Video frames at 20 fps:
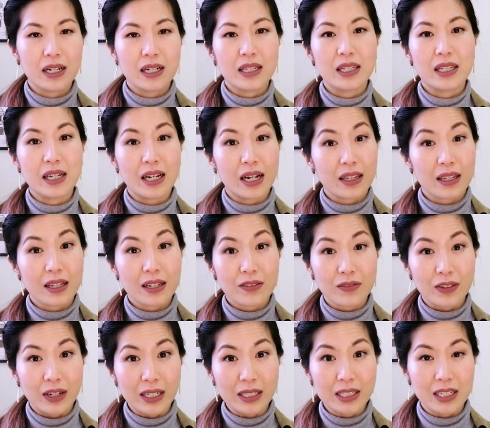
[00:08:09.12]
The other
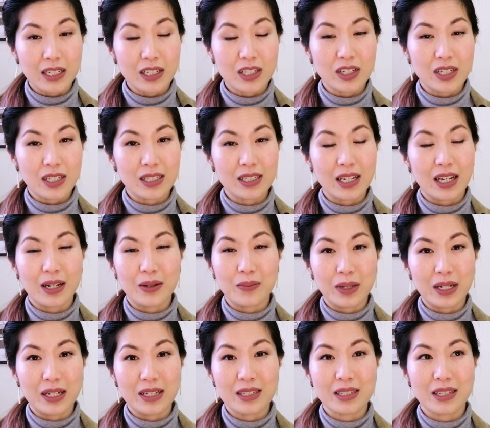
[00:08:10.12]
advantage is that it
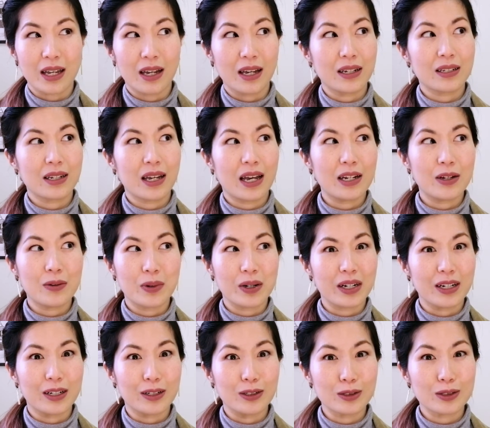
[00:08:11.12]
means that anyone
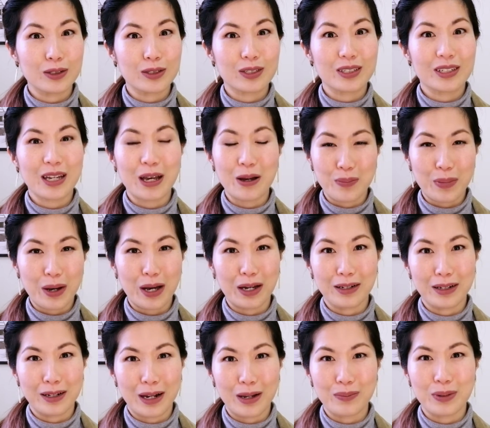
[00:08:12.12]
else can pack
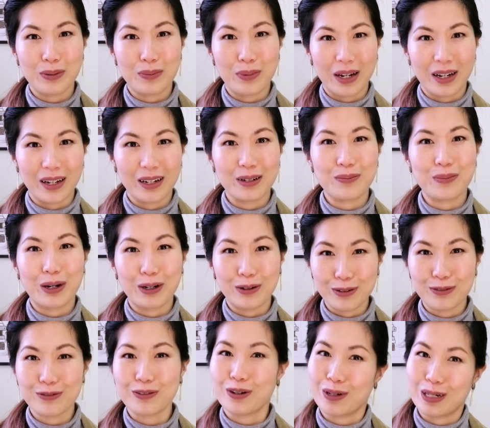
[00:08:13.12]
the nappy bag by
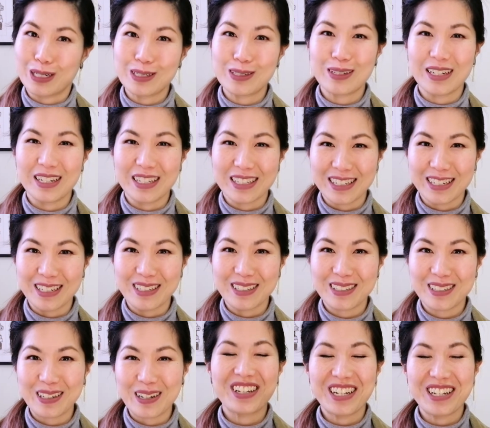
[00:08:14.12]
referring to this
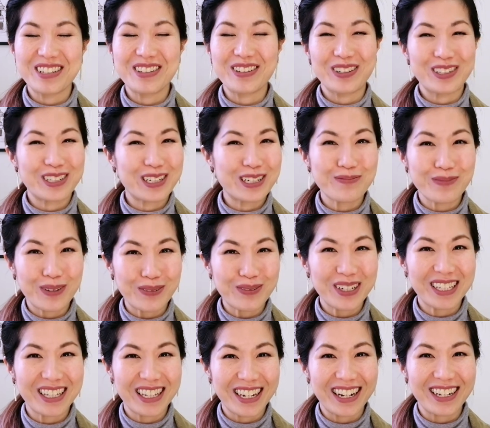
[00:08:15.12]
list. It's not just mommy
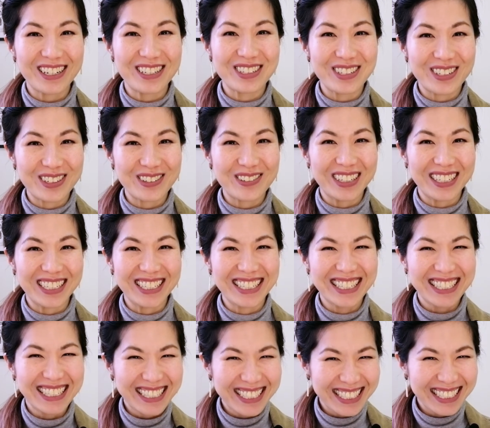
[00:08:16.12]
that has to do it.
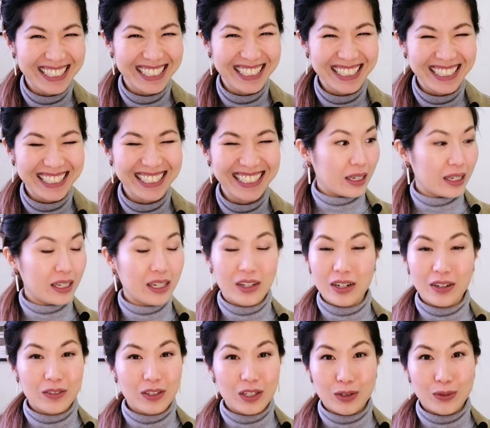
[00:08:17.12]
Here
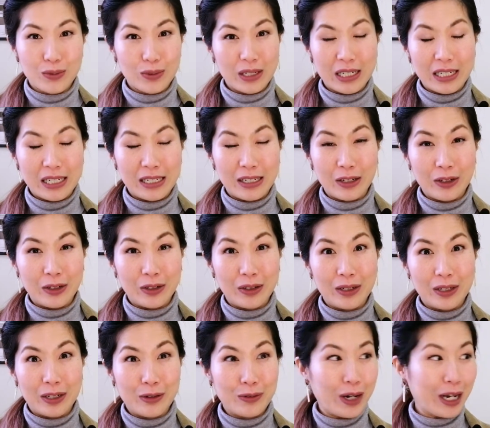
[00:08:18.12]
I've just written it on
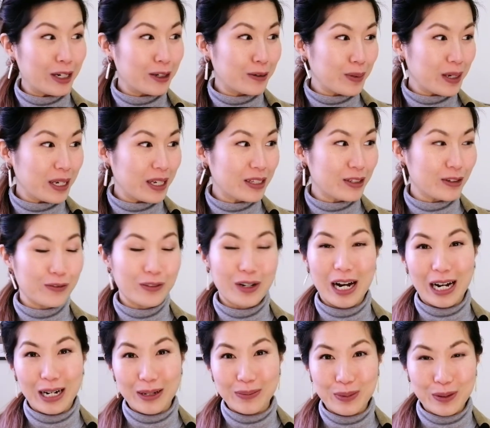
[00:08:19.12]
a random piece of
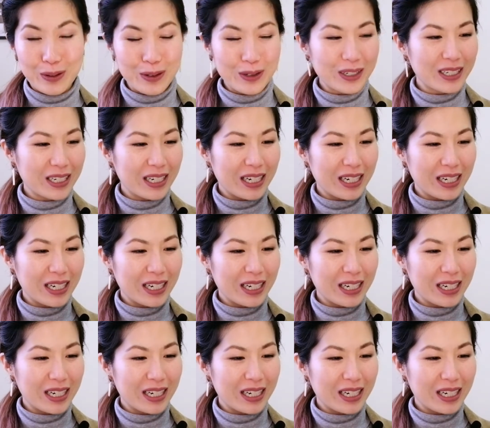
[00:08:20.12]
cardboard.